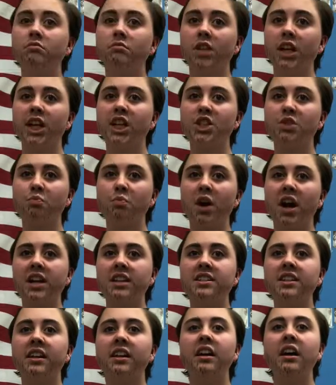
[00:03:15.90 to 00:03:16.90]
He's
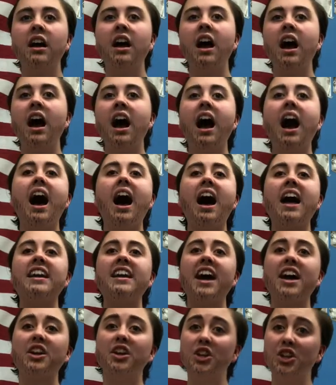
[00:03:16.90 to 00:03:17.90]
right. I
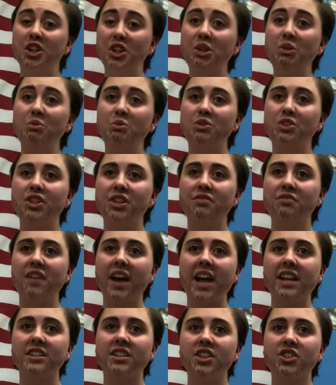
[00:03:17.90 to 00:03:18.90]
had a huge
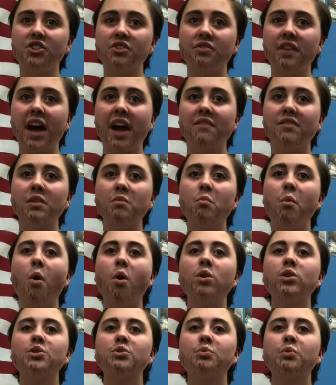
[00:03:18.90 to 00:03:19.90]
advantage of having
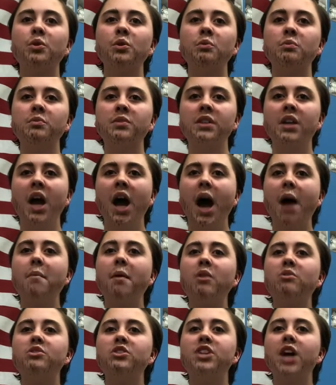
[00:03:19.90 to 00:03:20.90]
more troops,
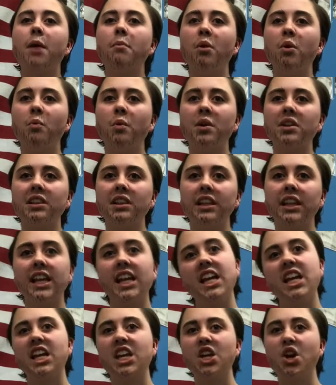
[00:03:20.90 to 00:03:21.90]
about double what
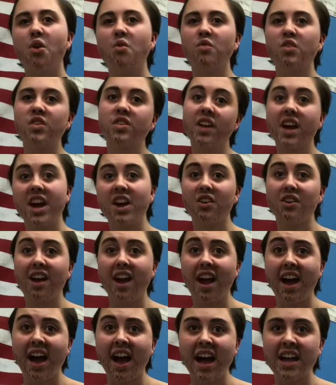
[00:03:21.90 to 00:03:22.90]
Lee over there
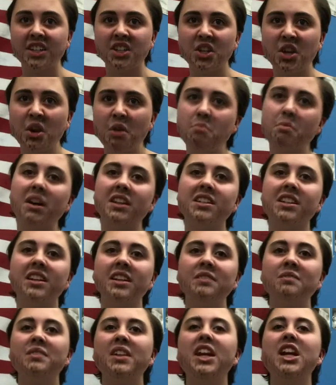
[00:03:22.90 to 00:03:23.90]
had, but
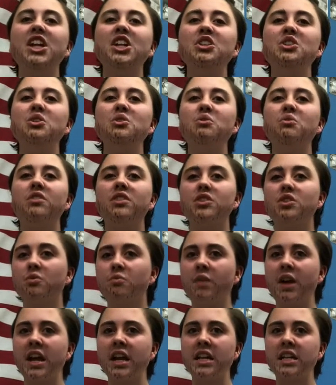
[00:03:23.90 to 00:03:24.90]
he knew the
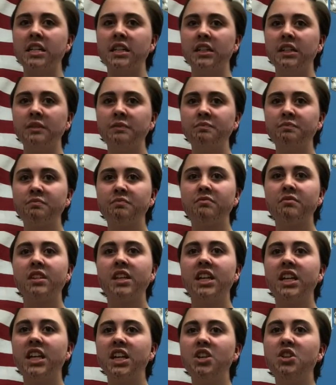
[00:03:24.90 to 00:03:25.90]
terrain.
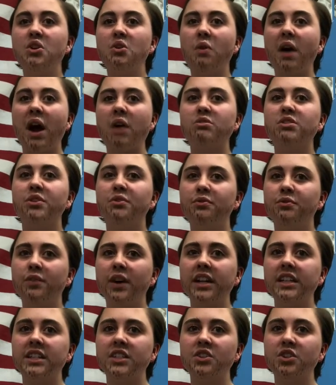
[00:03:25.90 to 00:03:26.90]
He knew how to
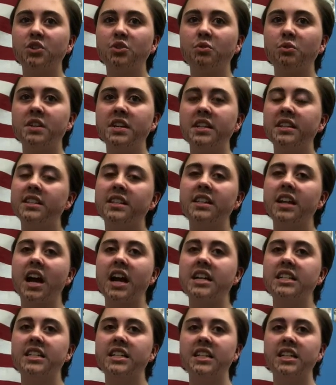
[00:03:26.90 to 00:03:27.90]
fight in the trees, and
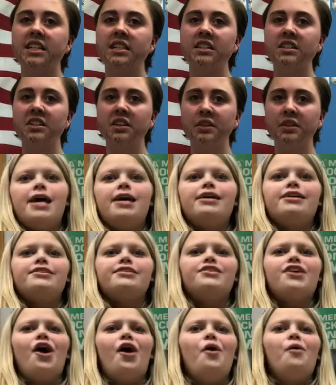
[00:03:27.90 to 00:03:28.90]
I didn't.
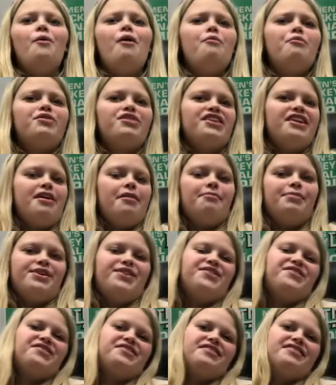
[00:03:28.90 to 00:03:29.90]
So what were the
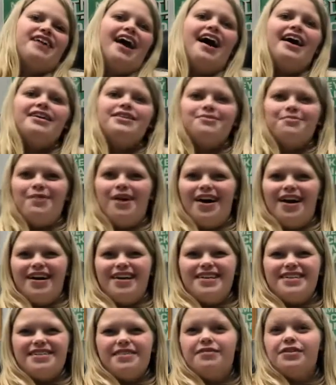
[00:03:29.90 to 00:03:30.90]
numbers,
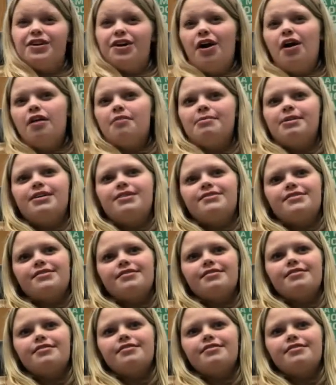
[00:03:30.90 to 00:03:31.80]
size-wise, of your armies?